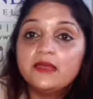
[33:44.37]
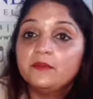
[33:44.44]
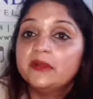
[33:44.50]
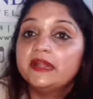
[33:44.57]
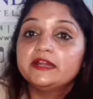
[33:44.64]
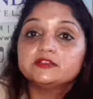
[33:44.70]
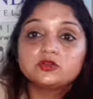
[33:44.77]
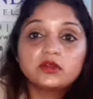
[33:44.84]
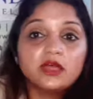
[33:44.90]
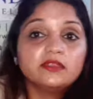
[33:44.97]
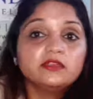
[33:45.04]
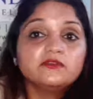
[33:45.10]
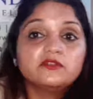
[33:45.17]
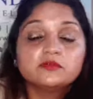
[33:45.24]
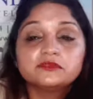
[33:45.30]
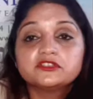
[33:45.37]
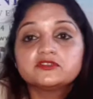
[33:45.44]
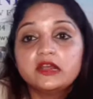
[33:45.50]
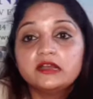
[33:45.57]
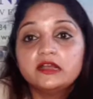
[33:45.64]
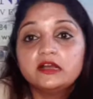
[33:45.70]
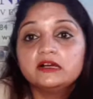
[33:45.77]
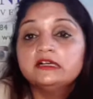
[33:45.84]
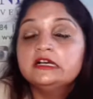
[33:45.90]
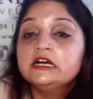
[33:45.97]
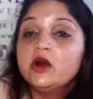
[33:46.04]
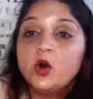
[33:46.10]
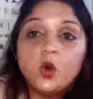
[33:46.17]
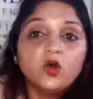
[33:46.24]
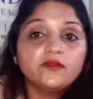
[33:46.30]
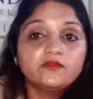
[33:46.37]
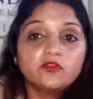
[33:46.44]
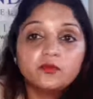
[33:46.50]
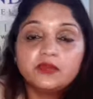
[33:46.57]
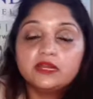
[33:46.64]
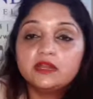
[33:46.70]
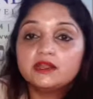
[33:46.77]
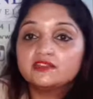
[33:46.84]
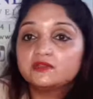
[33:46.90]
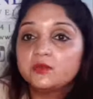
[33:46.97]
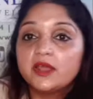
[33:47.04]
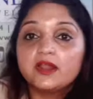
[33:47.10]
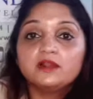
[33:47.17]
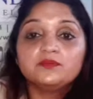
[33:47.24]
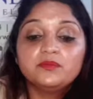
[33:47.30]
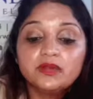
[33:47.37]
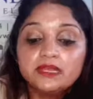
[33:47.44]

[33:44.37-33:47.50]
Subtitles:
Emirates or Qatar from Australia or from India as well,